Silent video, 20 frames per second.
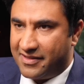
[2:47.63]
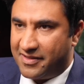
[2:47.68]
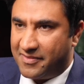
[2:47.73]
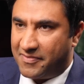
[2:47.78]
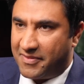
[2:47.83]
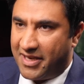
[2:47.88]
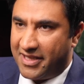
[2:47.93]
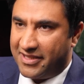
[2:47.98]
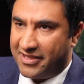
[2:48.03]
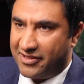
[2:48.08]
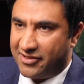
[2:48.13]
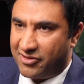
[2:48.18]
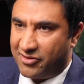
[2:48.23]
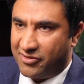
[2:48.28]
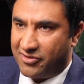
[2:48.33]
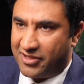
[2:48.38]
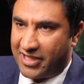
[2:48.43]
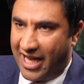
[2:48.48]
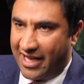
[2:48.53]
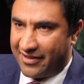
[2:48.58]
spreading
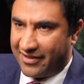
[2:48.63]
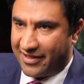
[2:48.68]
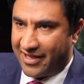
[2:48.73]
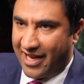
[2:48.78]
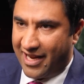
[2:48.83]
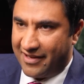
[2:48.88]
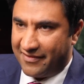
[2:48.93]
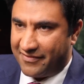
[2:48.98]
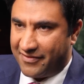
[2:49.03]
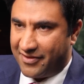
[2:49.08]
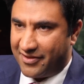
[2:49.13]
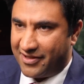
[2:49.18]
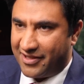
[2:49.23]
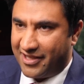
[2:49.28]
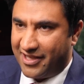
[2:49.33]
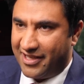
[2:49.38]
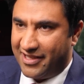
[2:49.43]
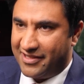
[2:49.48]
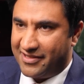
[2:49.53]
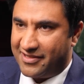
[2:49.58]
to Southern
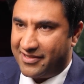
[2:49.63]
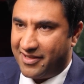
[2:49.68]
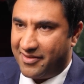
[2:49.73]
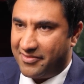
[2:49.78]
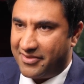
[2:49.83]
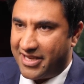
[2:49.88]
California in some